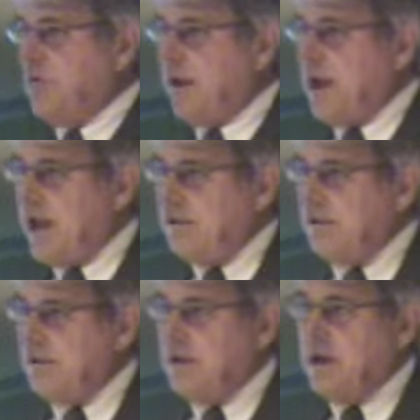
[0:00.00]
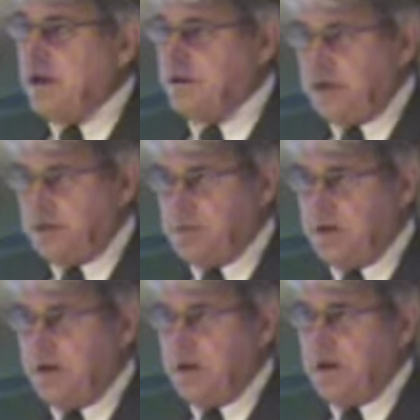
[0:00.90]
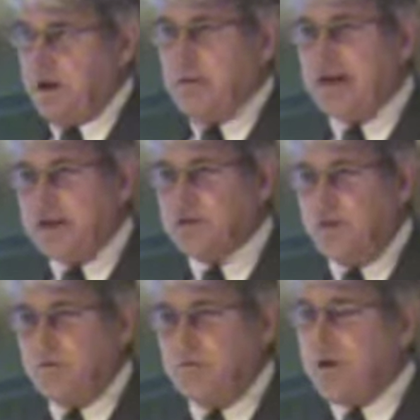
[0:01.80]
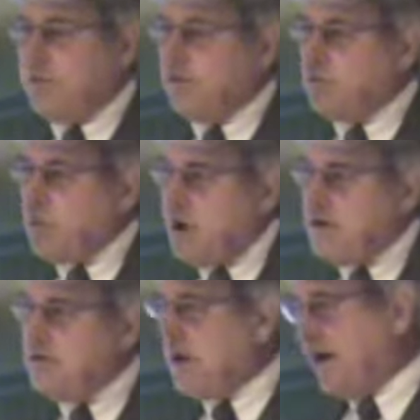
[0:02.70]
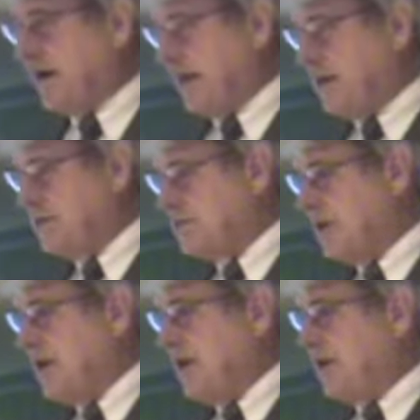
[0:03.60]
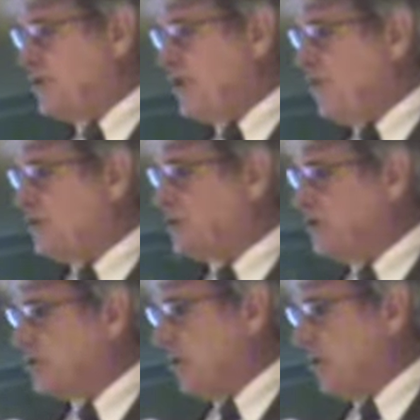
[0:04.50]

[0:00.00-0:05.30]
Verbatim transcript: whatever he tells me about his courtroom. I will run my case because he wants his